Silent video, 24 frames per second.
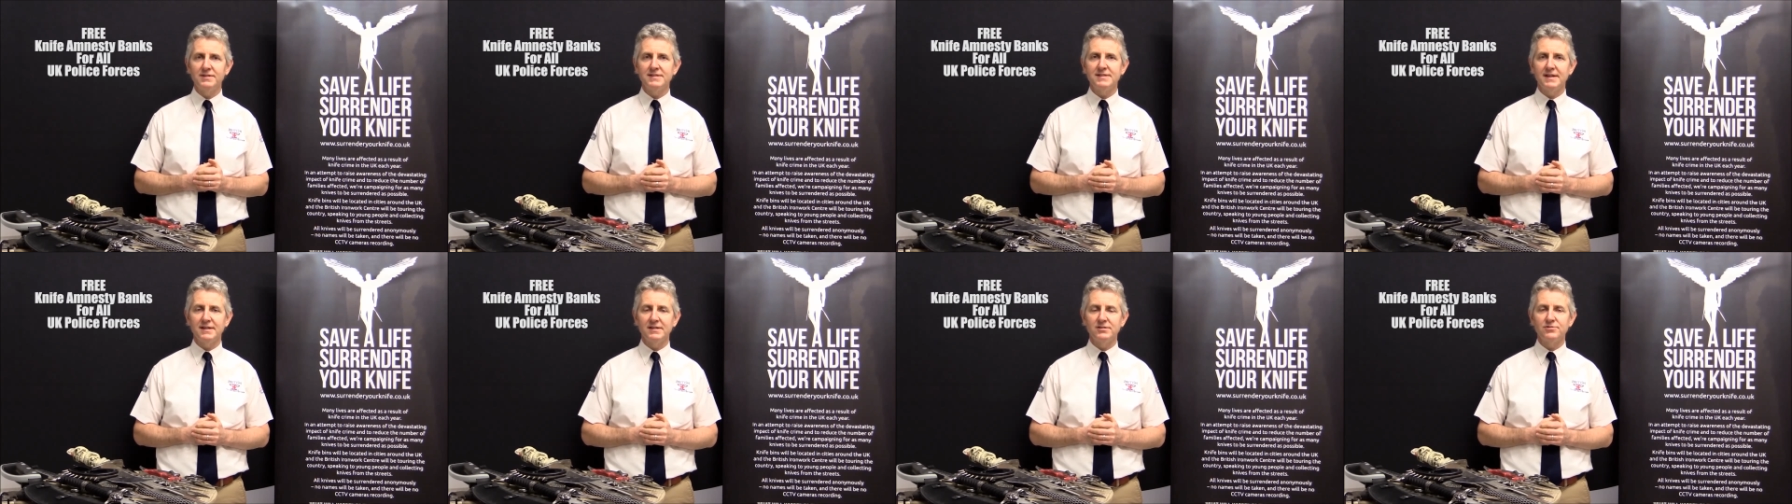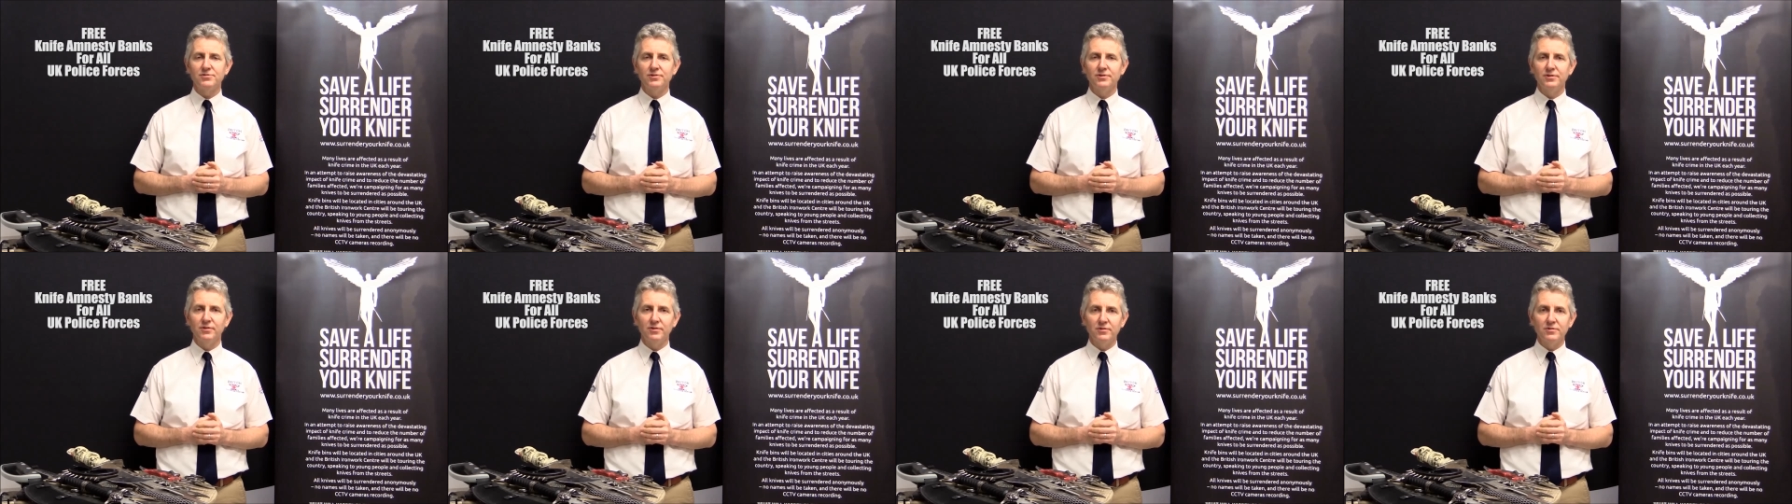
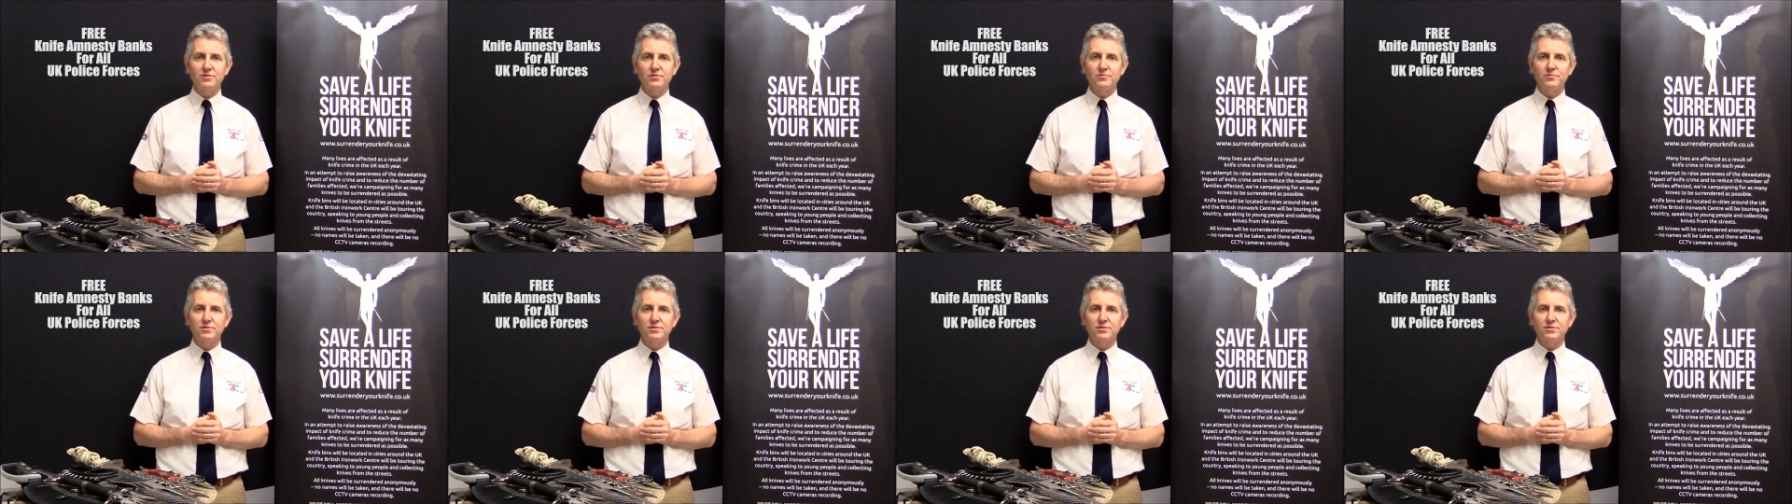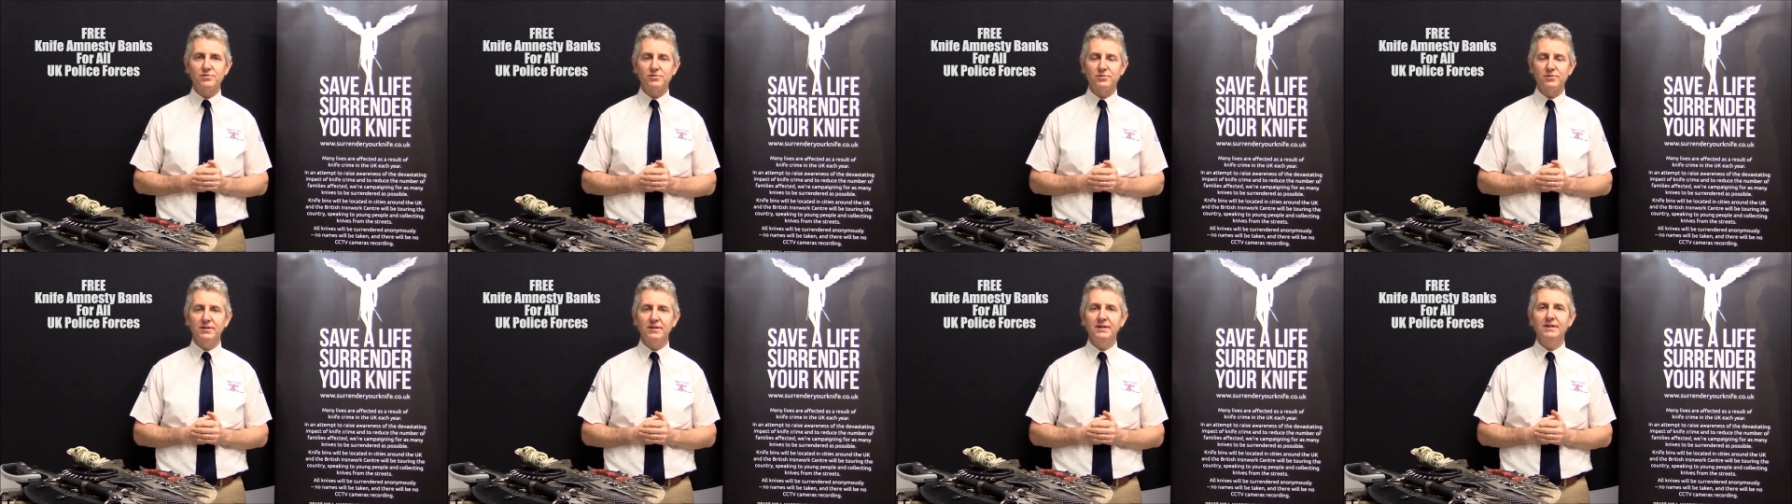Centre in
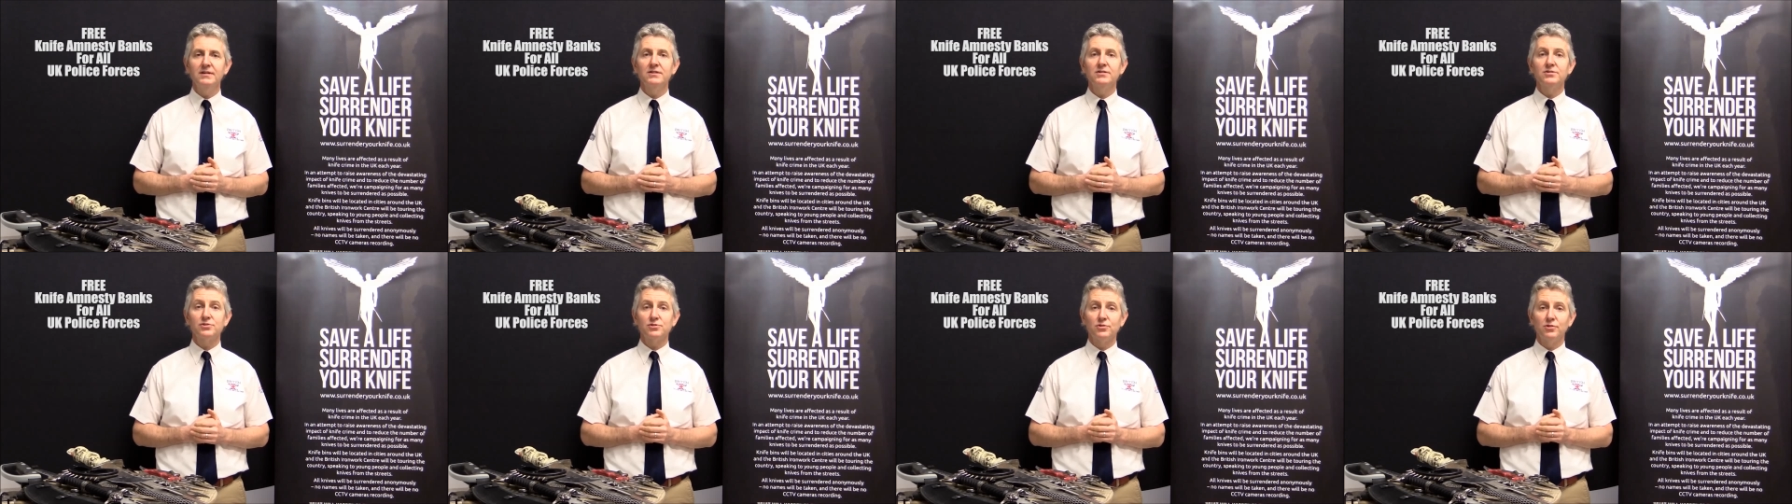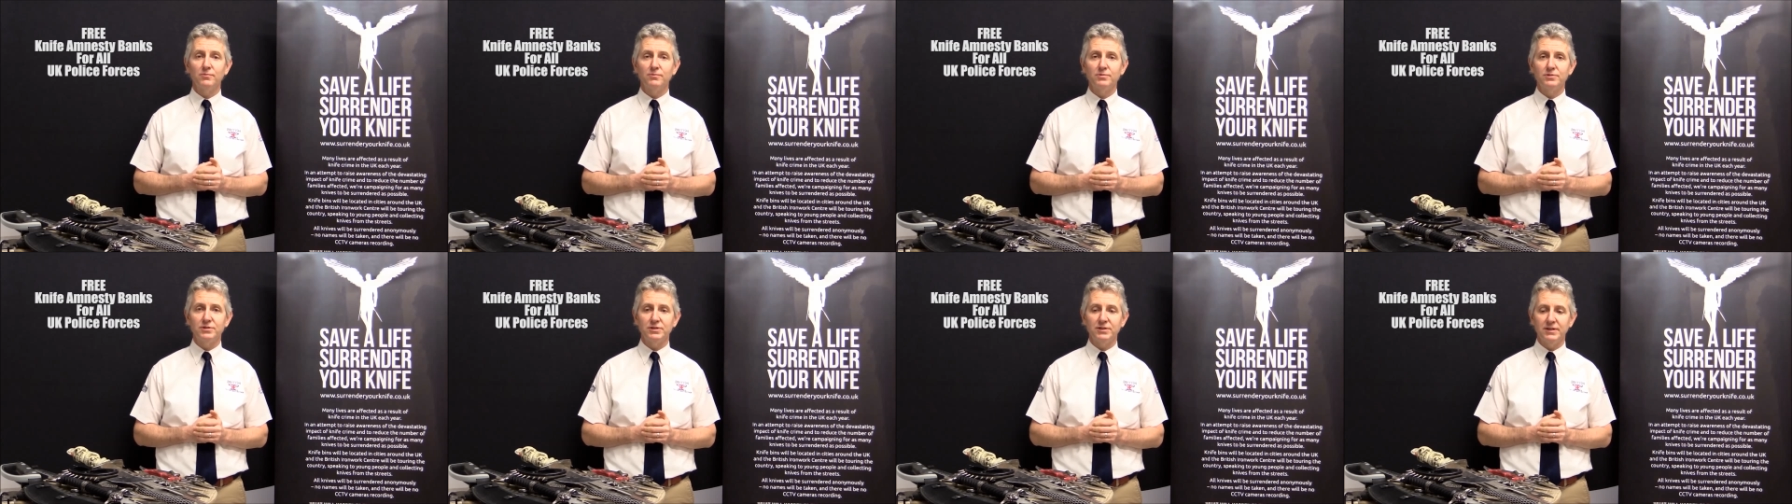Oswestry,
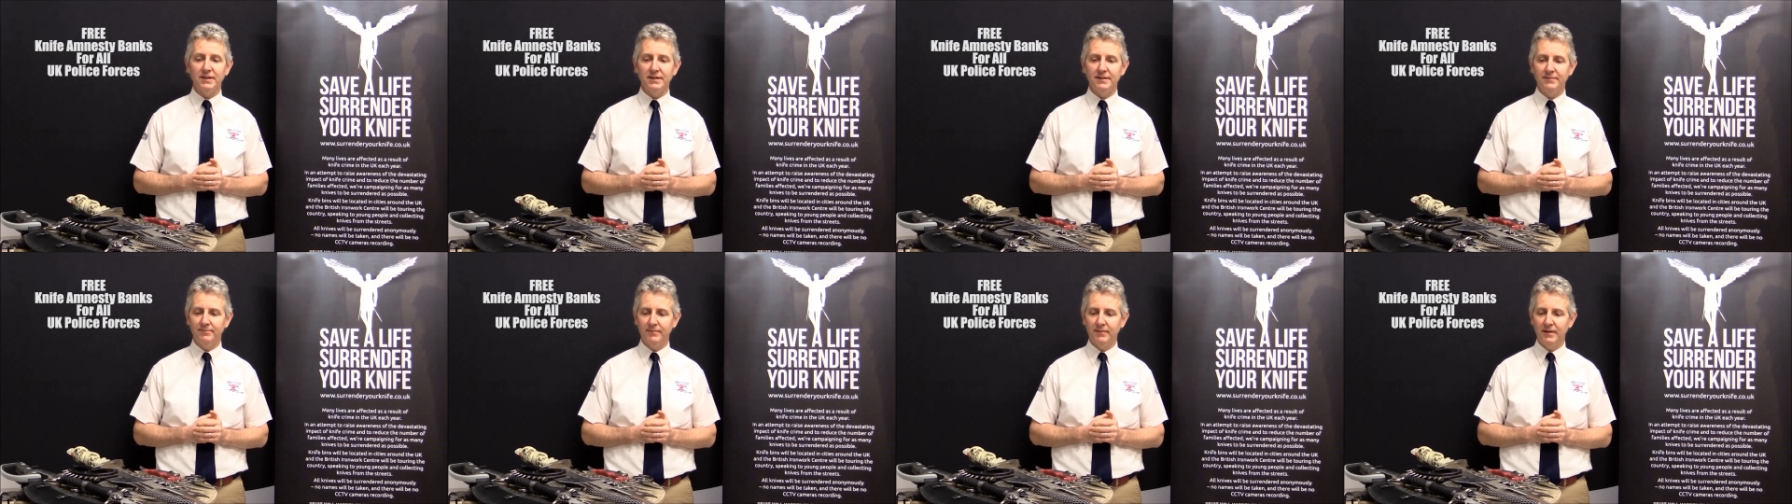Shropshire.